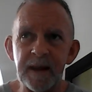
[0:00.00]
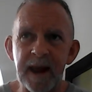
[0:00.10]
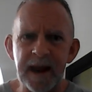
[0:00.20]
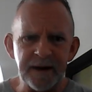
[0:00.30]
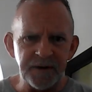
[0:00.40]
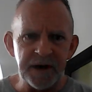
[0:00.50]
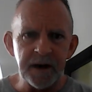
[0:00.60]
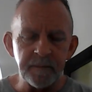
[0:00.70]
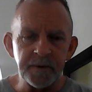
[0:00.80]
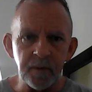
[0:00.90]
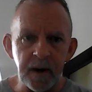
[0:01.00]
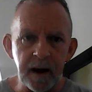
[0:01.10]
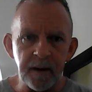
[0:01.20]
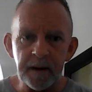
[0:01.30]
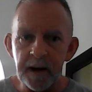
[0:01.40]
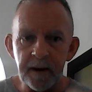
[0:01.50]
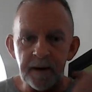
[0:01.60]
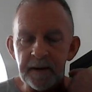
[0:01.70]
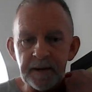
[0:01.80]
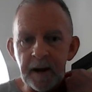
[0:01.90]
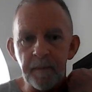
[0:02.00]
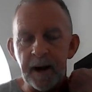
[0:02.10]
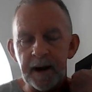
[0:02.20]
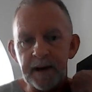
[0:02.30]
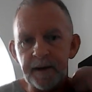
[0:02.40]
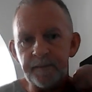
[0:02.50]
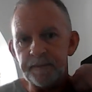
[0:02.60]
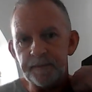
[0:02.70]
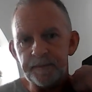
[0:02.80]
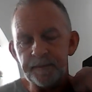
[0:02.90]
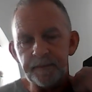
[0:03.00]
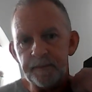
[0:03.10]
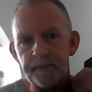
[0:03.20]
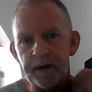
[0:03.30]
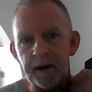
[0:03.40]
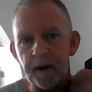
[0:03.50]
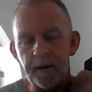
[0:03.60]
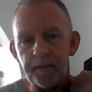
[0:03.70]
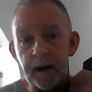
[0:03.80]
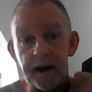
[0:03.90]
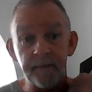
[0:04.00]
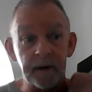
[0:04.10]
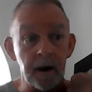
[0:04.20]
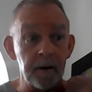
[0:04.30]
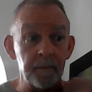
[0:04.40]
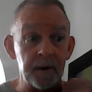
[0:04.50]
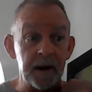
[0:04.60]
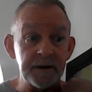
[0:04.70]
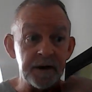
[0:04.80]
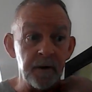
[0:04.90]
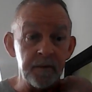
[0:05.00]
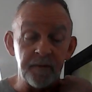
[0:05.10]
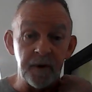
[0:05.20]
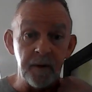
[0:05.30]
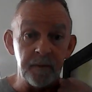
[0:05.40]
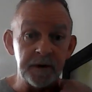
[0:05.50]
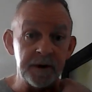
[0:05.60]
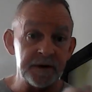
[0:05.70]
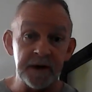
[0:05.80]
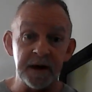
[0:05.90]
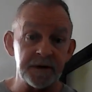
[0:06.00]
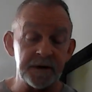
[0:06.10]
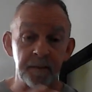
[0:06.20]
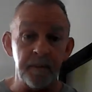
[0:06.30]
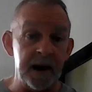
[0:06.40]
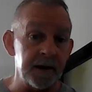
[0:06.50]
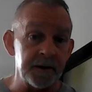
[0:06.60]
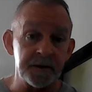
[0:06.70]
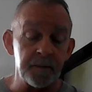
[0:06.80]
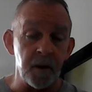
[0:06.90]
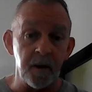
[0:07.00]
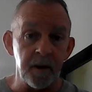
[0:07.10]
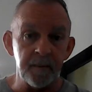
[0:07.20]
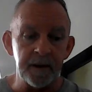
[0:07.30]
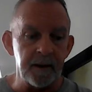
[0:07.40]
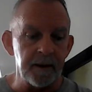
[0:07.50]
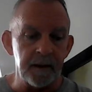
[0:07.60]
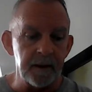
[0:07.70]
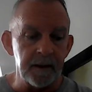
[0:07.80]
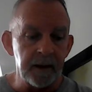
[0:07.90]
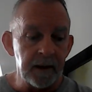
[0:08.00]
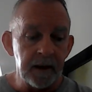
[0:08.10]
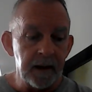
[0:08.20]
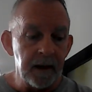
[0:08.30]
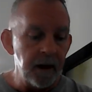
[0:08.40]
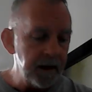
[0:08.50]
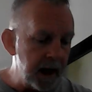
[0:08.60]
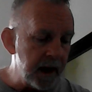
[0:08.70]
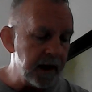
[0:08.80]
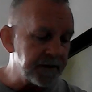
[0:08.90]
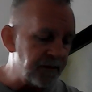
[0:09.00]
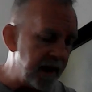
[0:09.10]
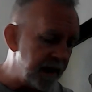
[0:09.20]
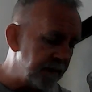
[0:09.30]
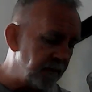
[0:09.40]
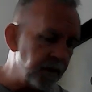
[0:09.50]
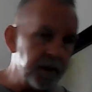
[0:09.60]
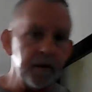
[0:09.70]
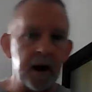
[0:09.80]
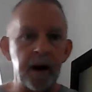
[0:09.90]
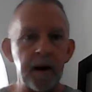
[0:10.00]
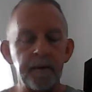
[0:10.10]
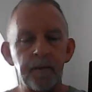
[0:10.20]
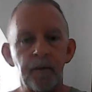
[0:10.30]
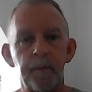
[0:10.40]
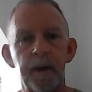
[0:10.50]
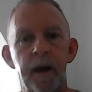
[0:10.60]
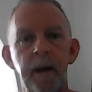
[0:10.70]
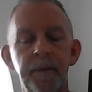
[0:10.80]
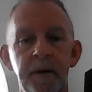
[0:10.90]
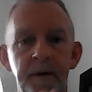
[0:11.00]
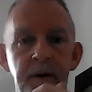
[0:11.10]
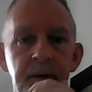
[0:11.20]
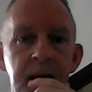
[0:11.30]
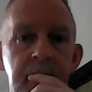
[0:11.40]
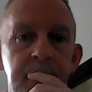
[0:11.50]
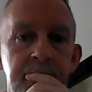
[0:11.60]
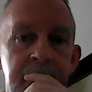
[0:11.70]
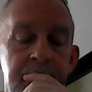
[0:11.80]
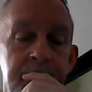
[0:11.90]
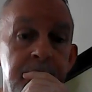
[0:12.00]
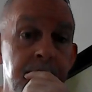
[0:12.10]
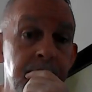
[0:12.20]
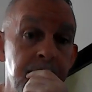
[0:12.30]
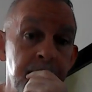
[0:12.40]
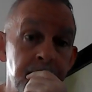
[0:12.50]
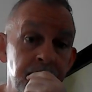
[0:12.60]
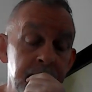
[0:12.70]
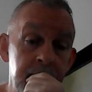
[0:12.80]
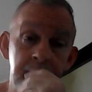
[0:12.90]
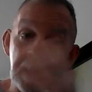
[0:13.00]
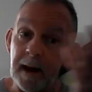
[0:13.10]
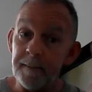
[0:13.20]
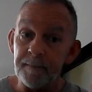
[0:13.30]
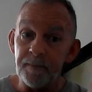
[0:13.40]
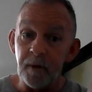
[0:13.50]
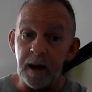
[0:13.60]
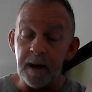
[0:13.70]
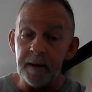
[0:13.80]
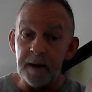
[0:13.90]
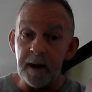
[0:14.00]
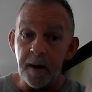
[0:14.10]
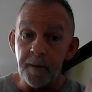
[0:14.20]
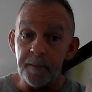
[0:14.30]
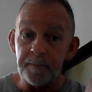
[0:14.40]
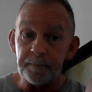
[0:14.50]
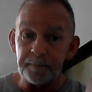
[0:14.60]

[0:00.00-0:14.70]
eight gyms around here and nobody, you know, I even called a place on the phone just get some men to spar, and they're like, yeah, it's fine. We'll do that. We'll be happy to do that. And then they're like, well, you know,